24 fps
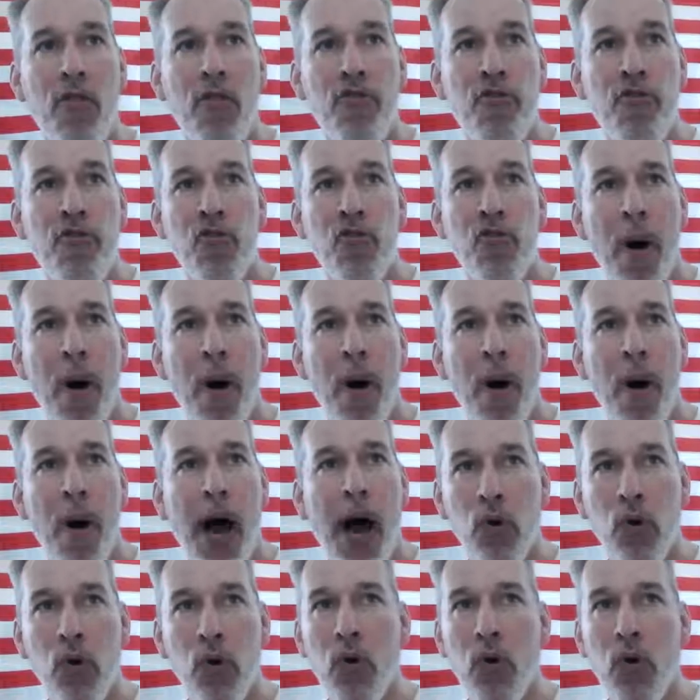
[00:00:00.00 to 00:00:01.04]
Through mob
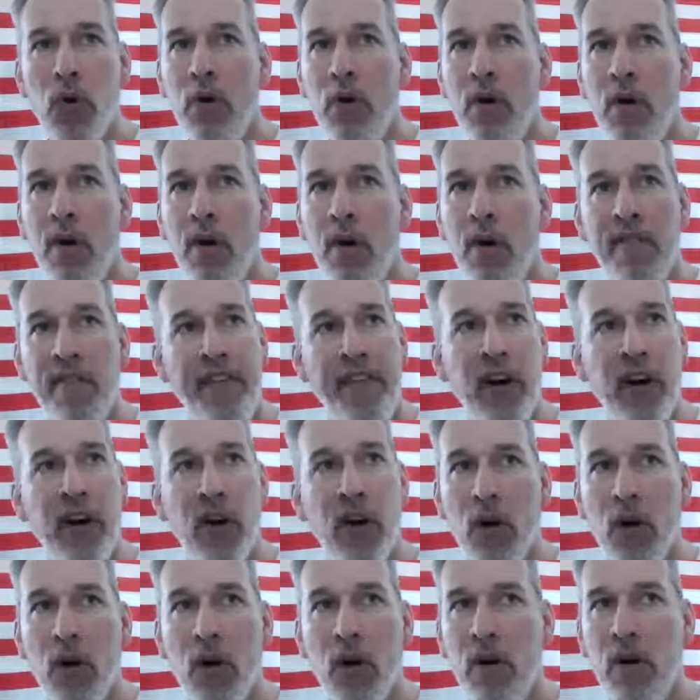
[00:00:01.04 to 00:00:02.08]
rule,
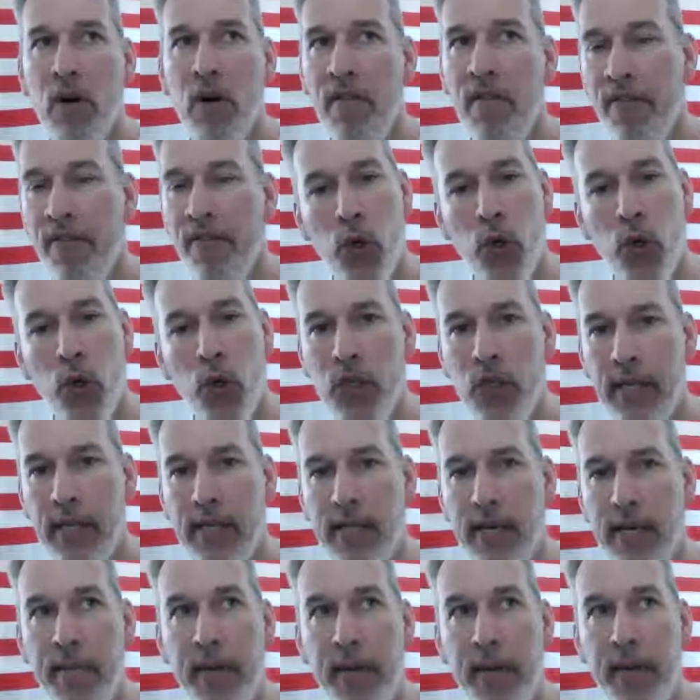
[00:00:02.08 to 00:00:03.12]
fear, force,
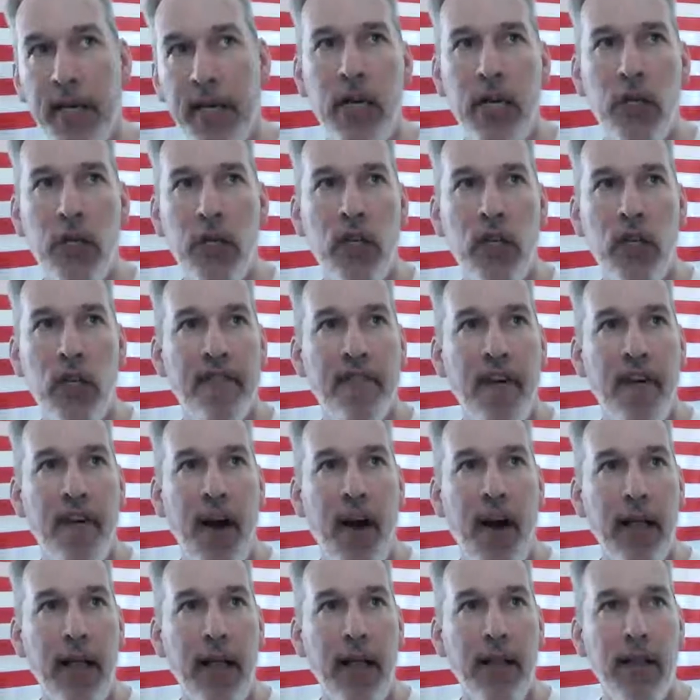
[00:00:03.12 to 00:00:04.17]
intimidation, and
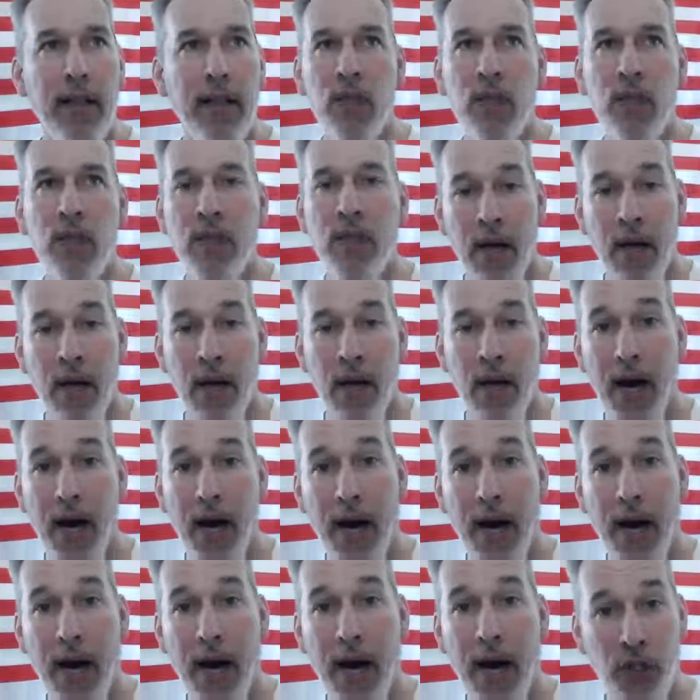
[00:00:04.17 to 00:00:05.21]
violence,
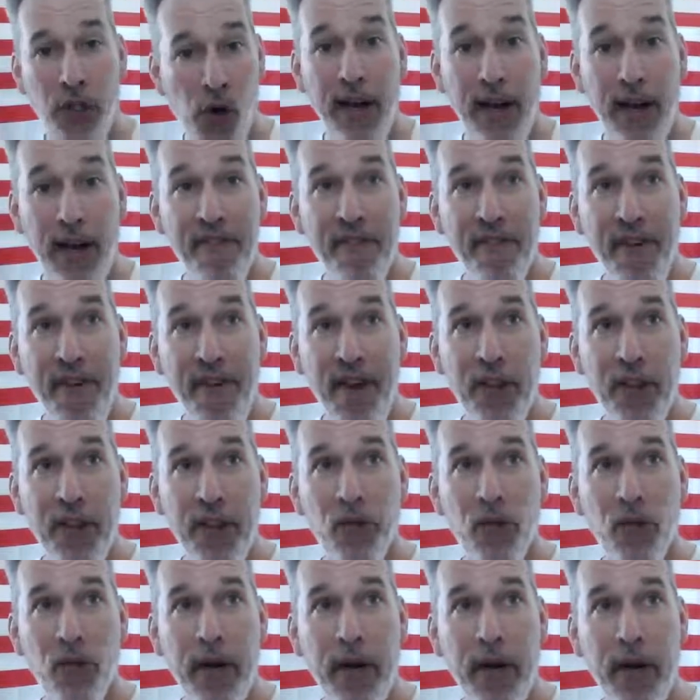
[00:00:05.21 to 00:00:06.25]
tarring and
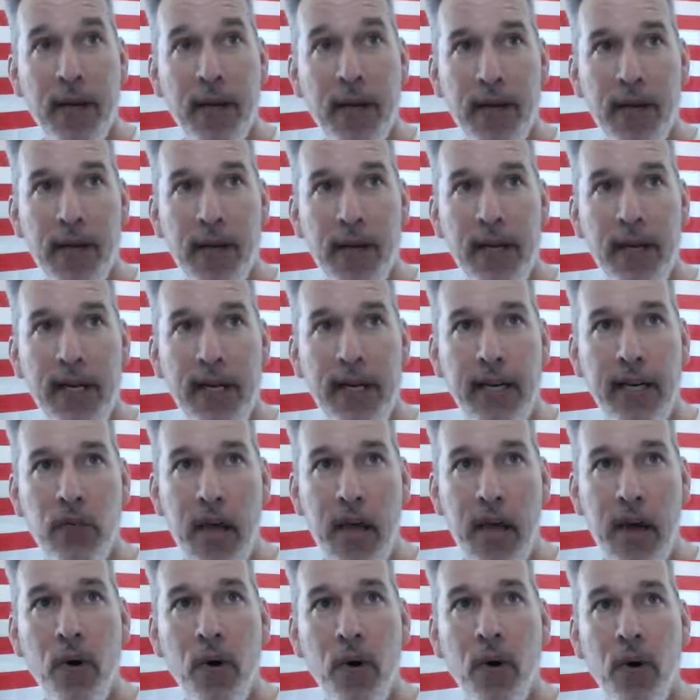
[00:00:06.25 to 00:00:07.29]
feathering, as an
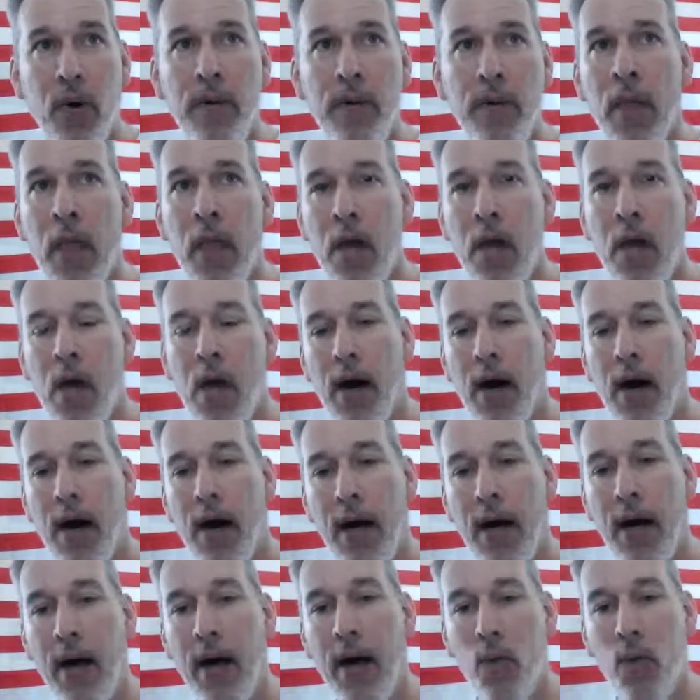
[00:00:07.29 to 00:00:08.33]
example,
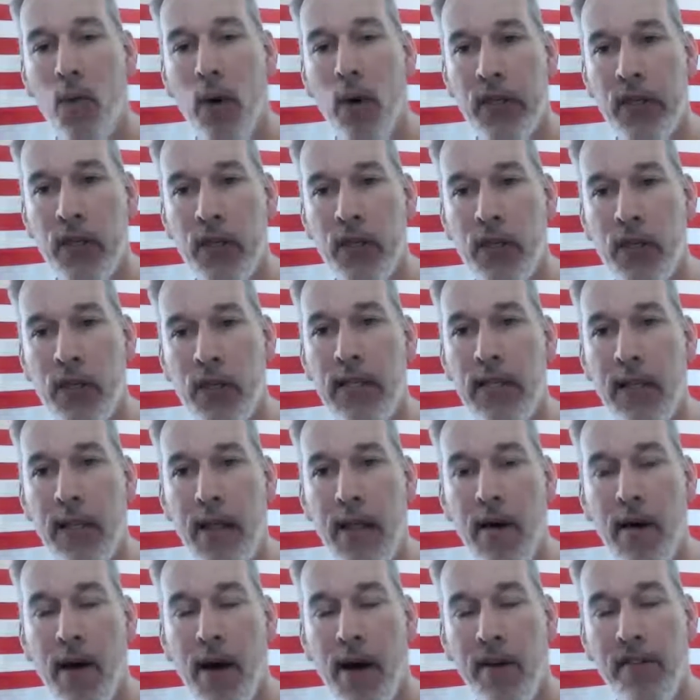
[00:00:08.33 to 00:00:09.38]
what the Sons
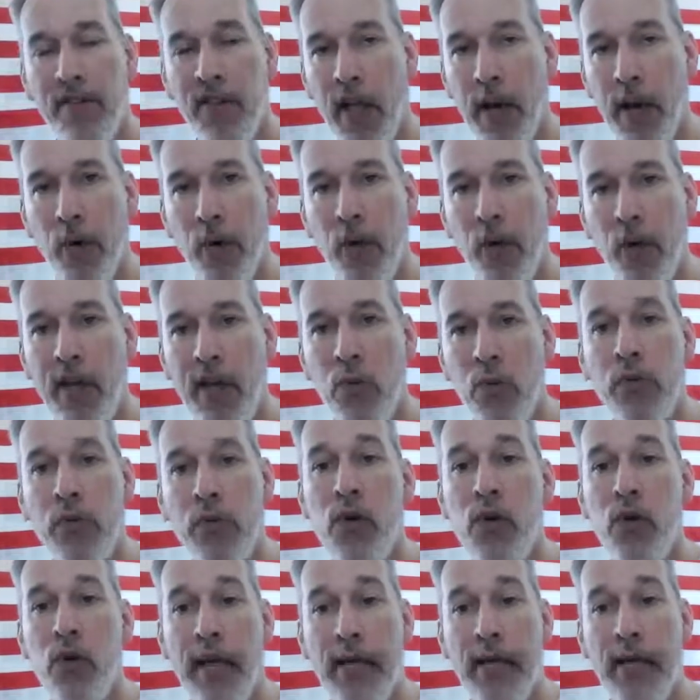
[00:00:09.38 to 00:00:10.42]
of Liberty
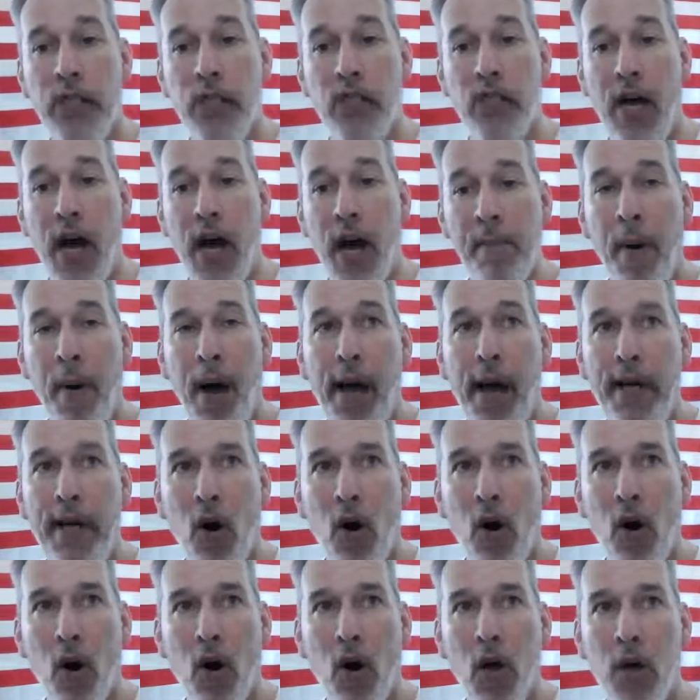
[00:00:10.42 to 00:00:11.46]
would do, they
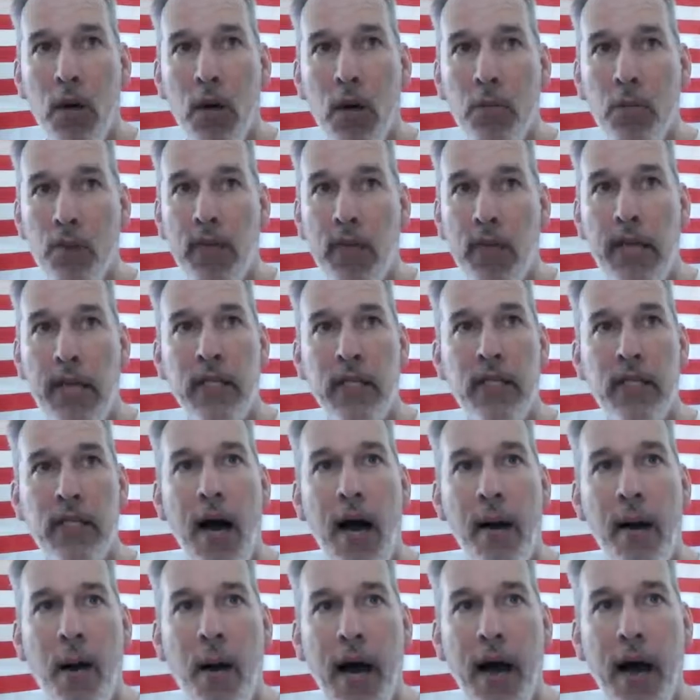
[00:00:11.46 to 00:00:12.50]
stockpile arms, they
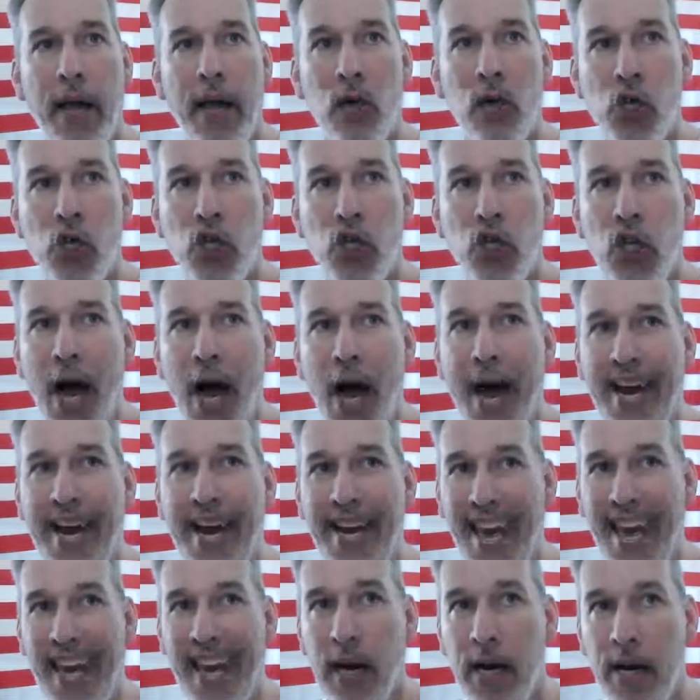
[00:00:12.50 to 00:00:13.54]
stockpile shot
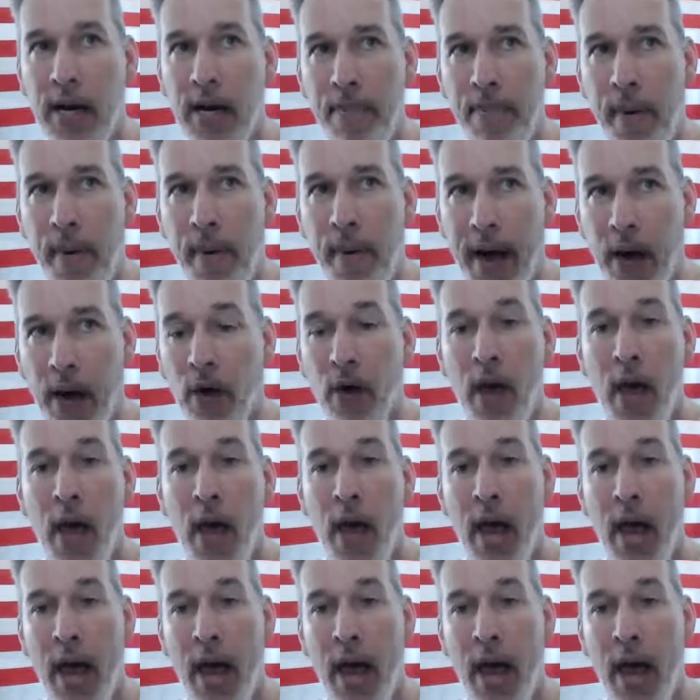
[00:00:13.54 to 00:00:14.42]
and gunpowder,